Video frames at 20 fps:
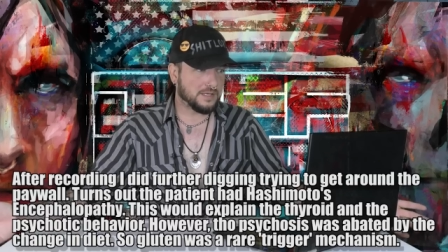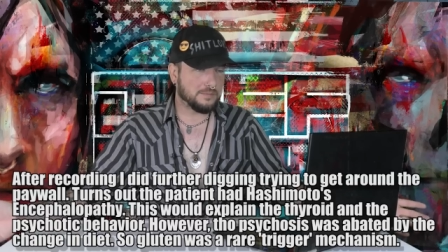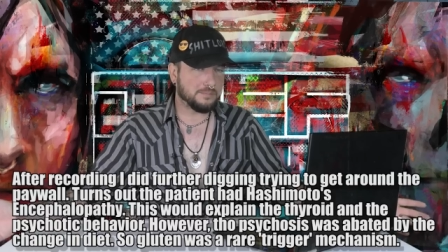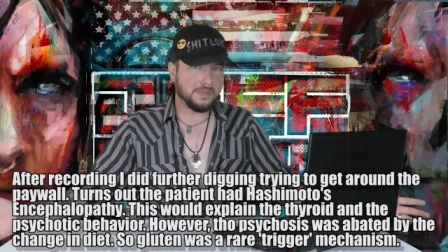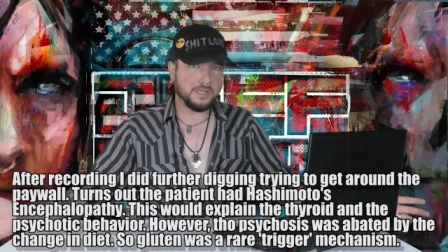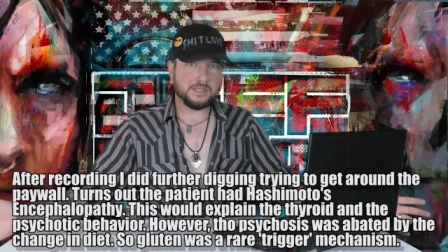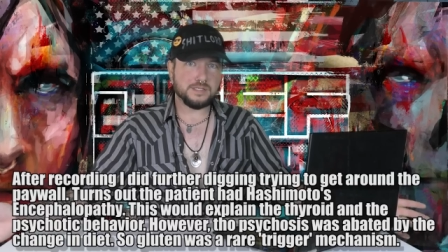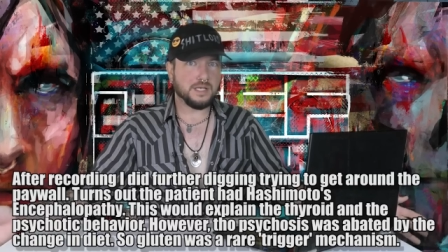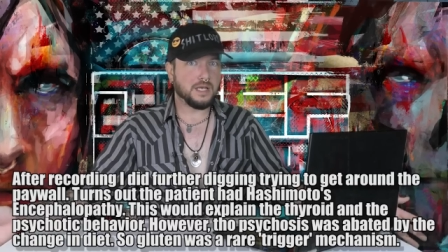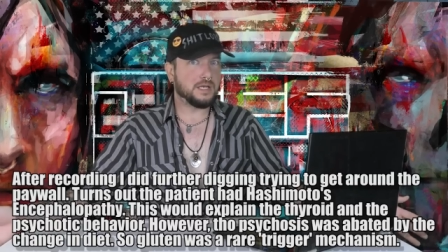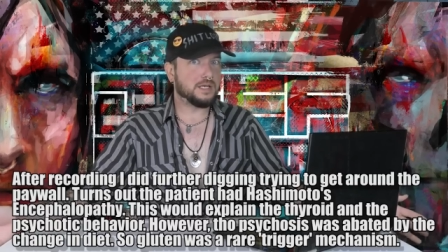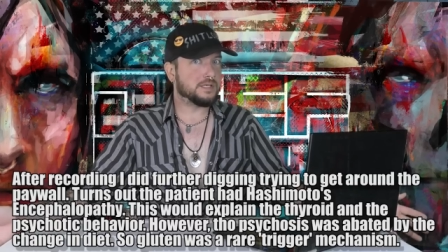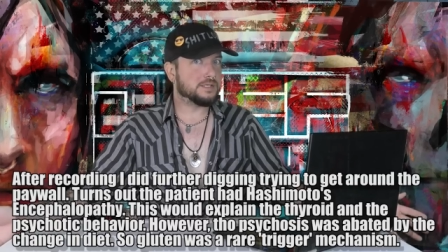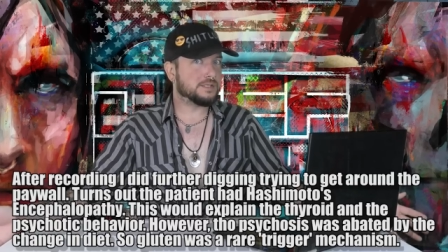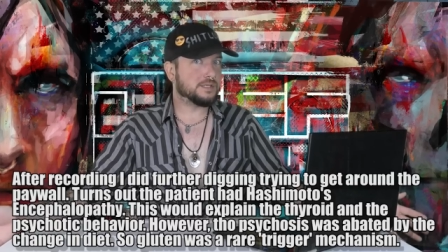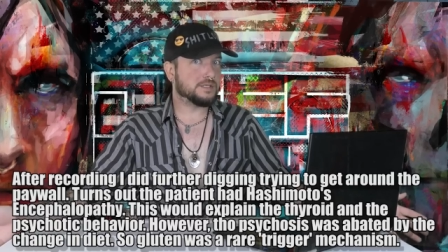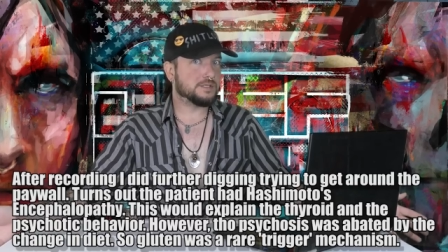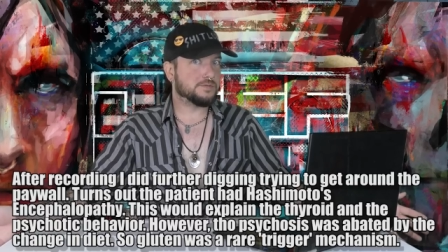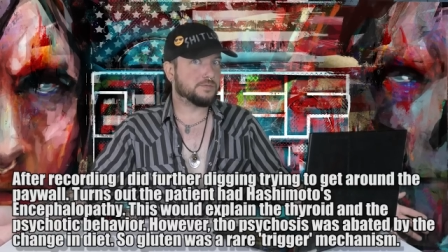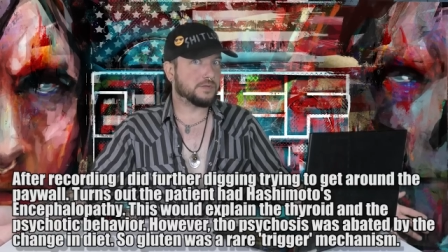that makes any
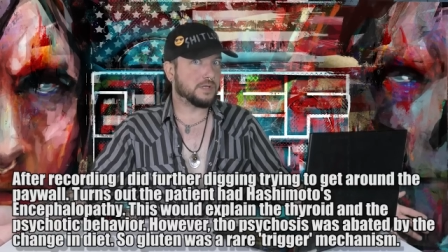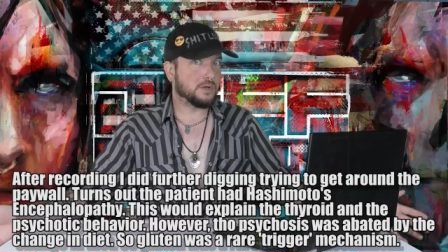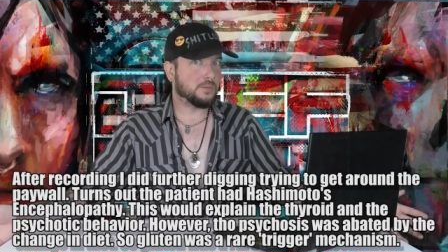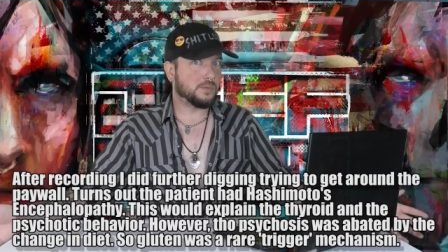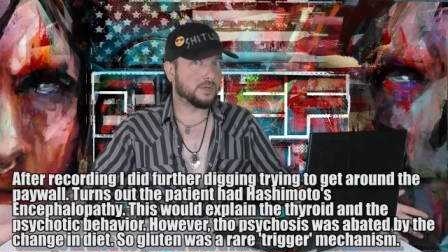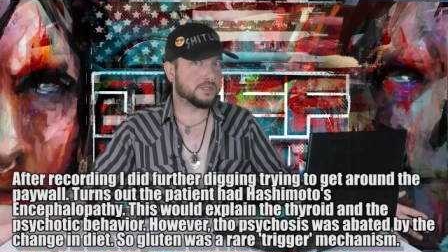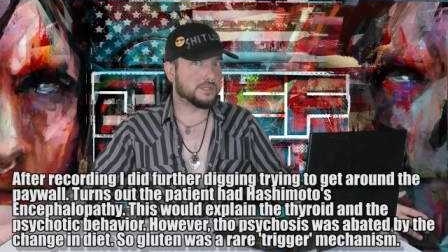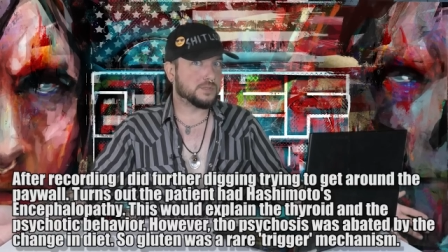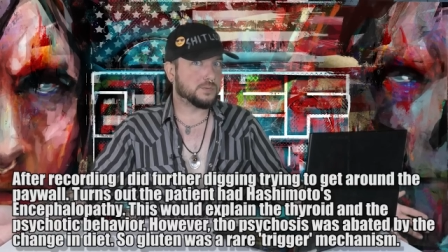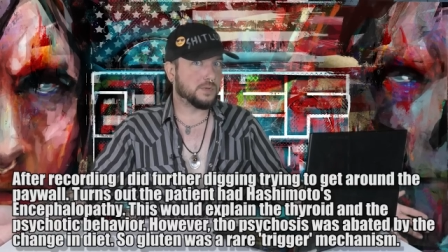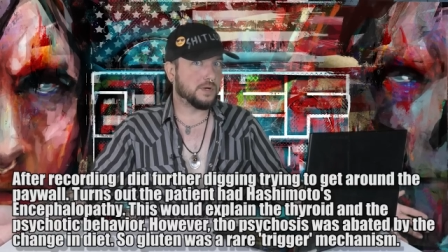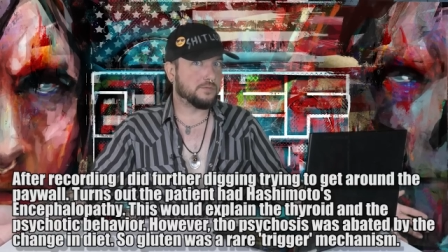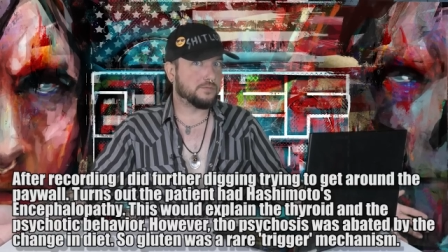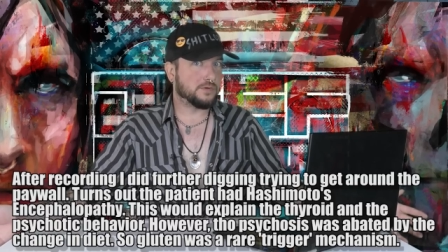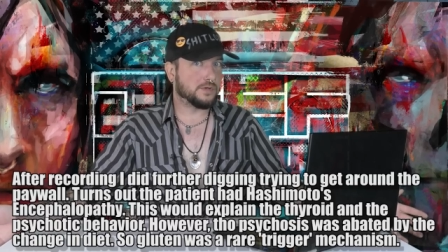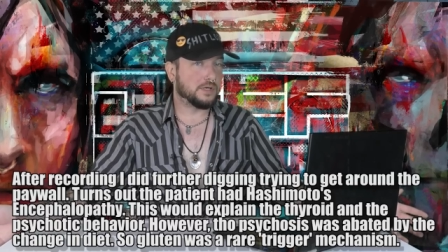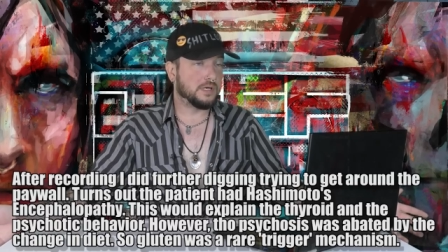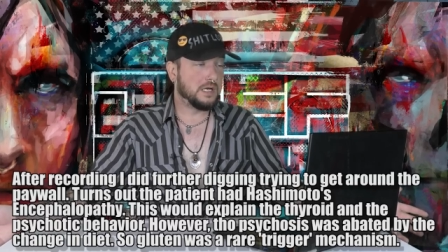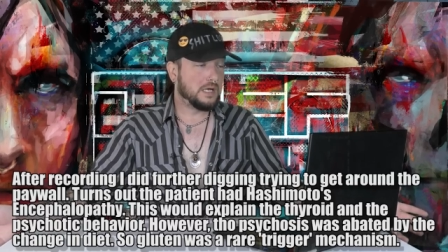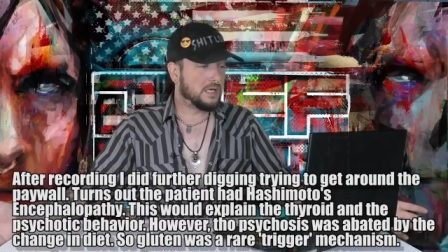sense for that
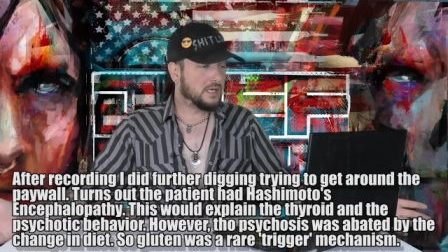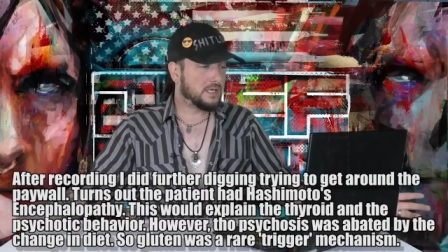whatsoever.